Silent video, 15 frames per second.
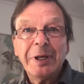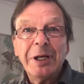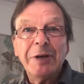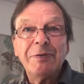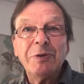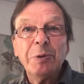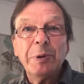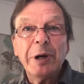
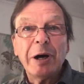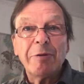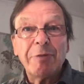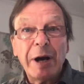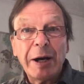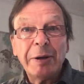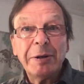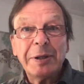If you were
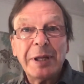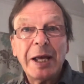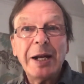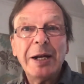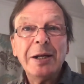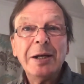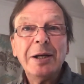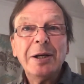around
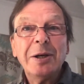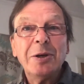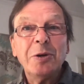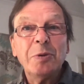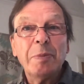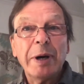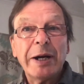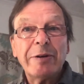then,
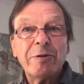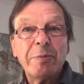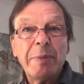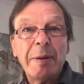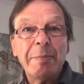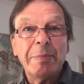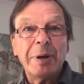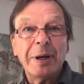you might
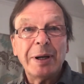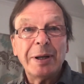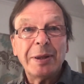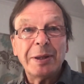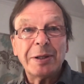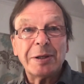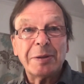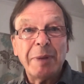remember
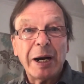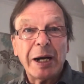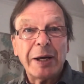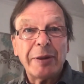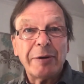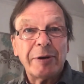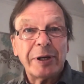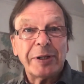that among
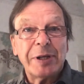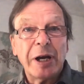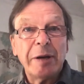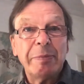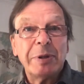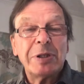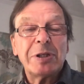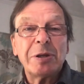other
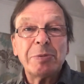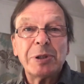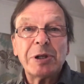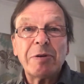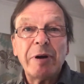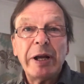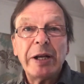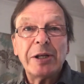excitements there was a
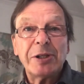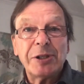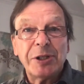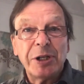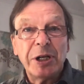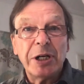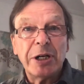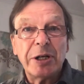great
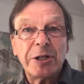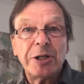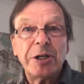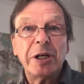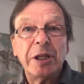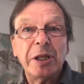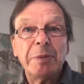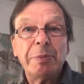surge
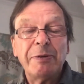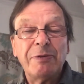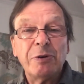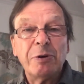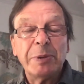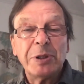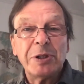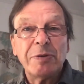in the
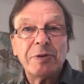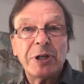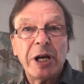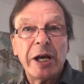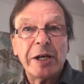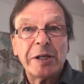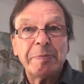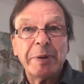performance of J.S.